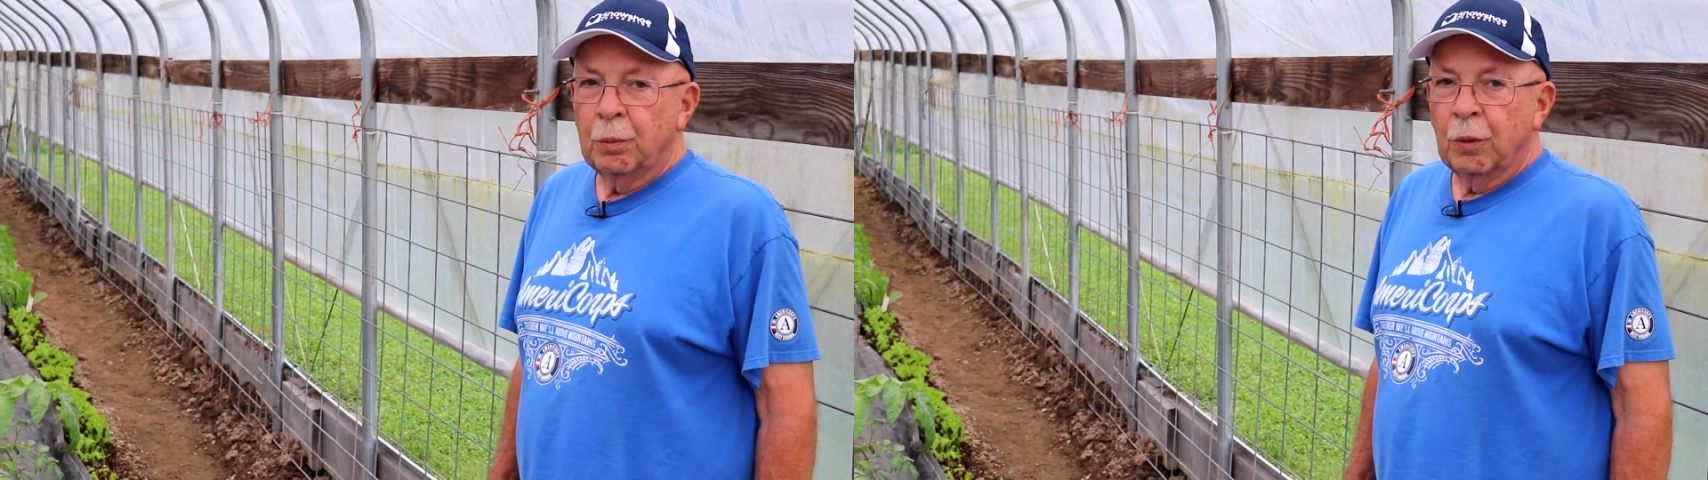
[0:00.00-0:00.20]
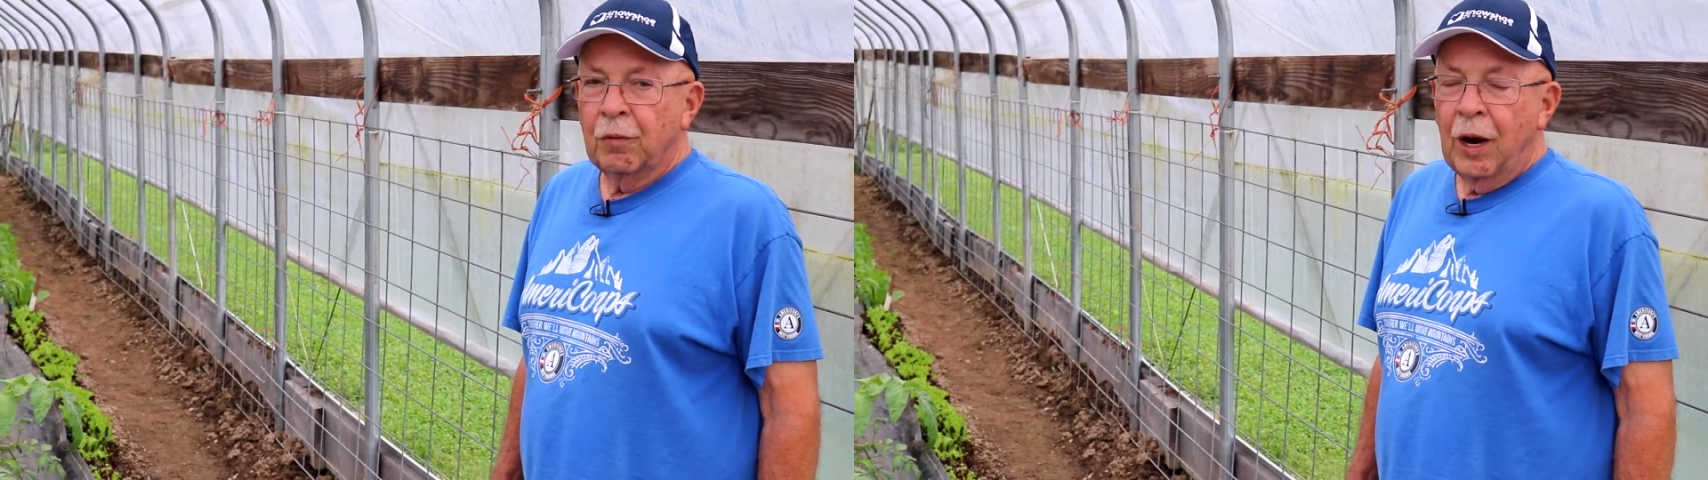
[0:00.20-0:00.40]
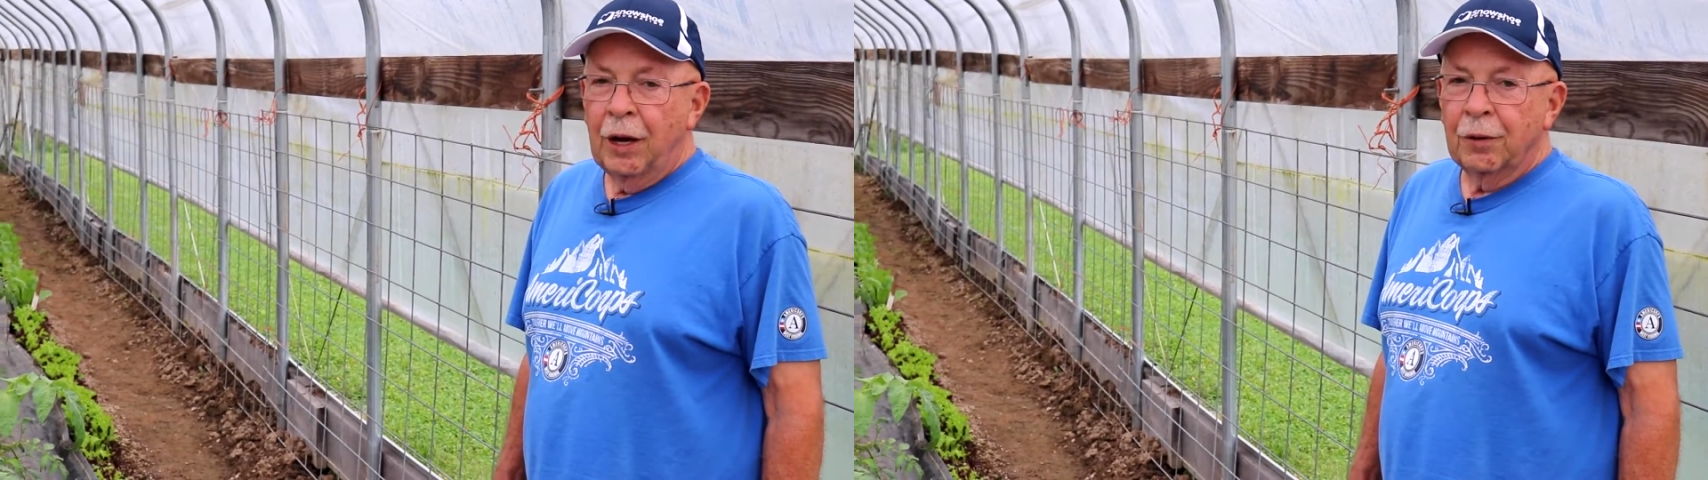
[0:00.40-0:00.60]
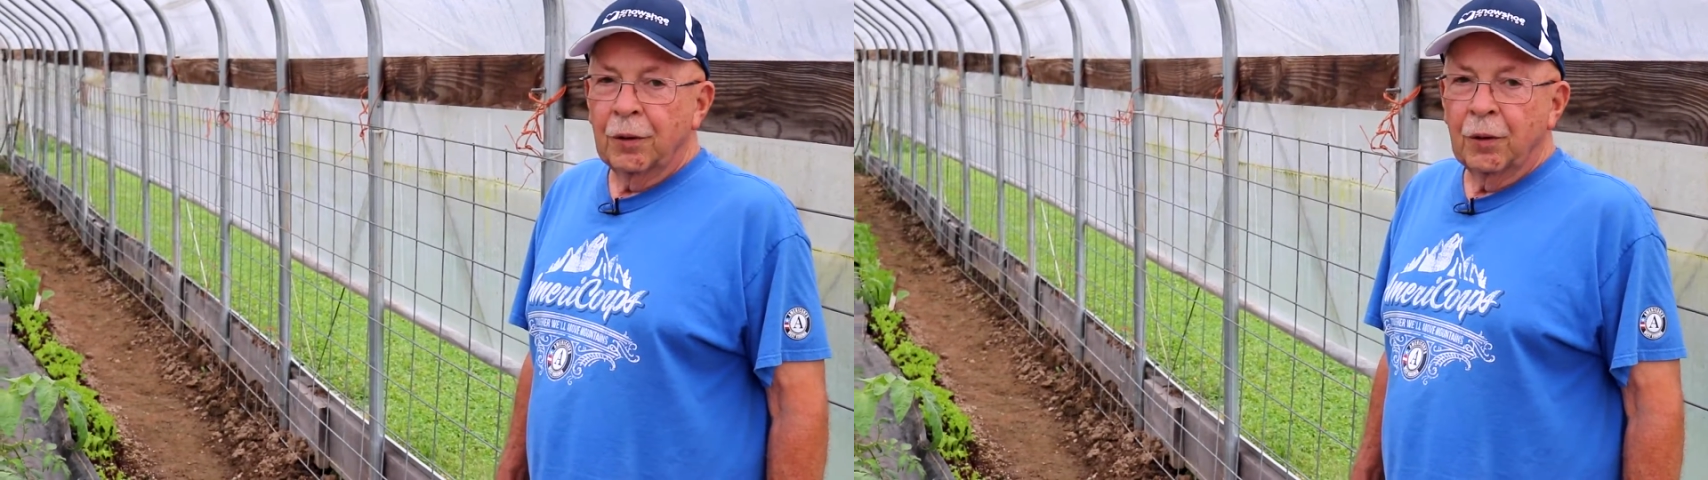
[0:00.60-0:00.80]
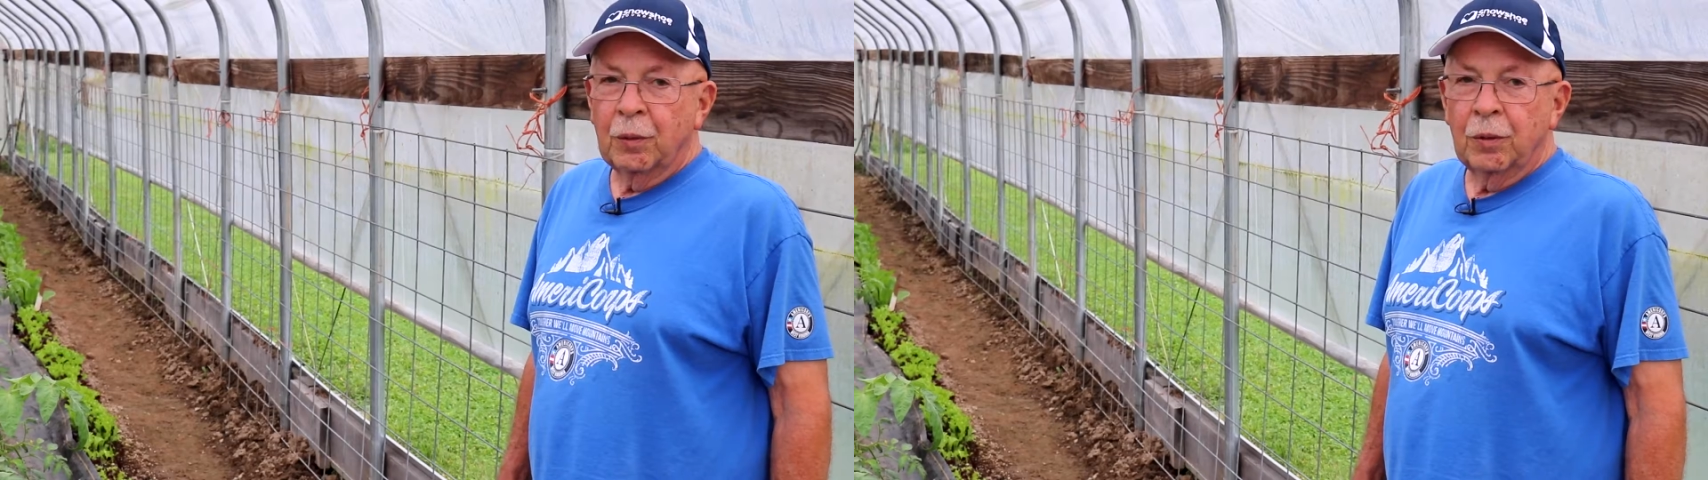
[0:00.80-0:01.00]
provider
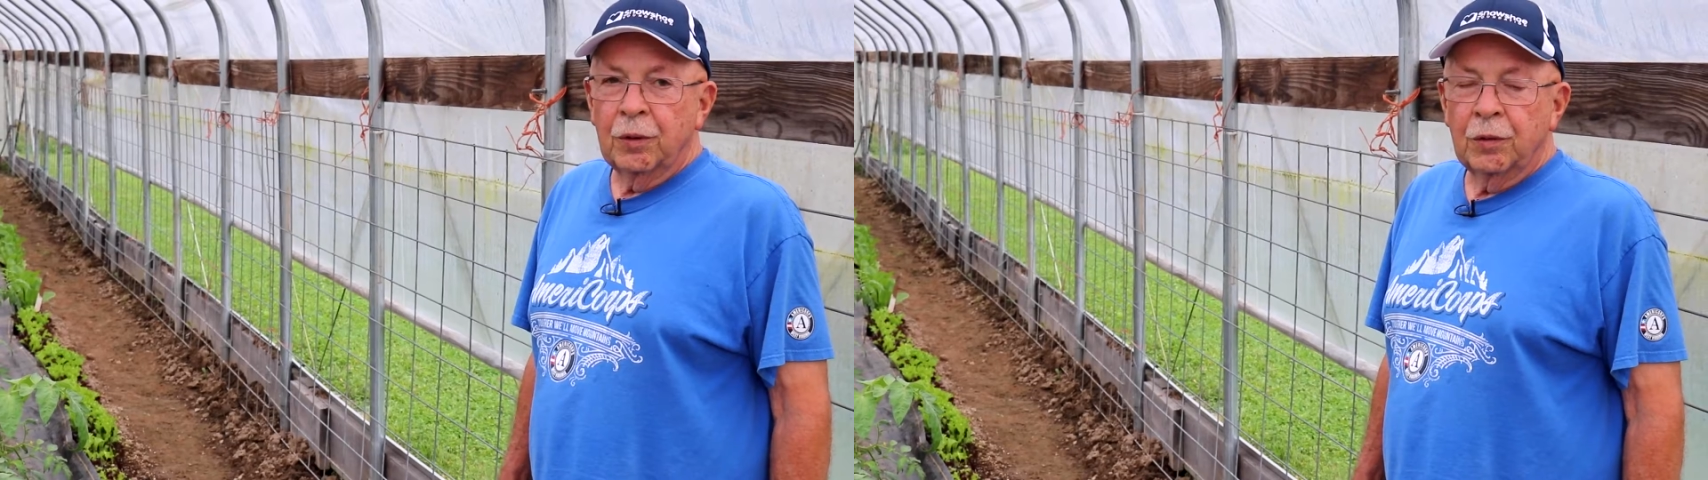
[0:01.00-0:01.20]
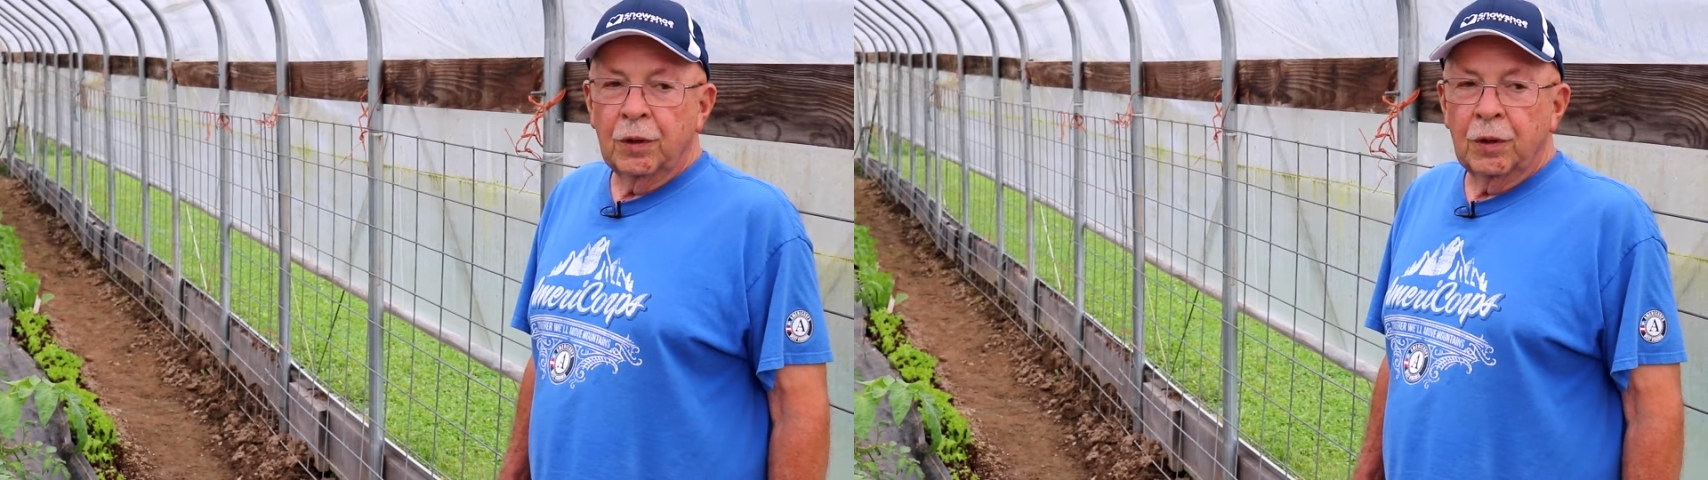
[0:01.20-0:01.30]
green beans.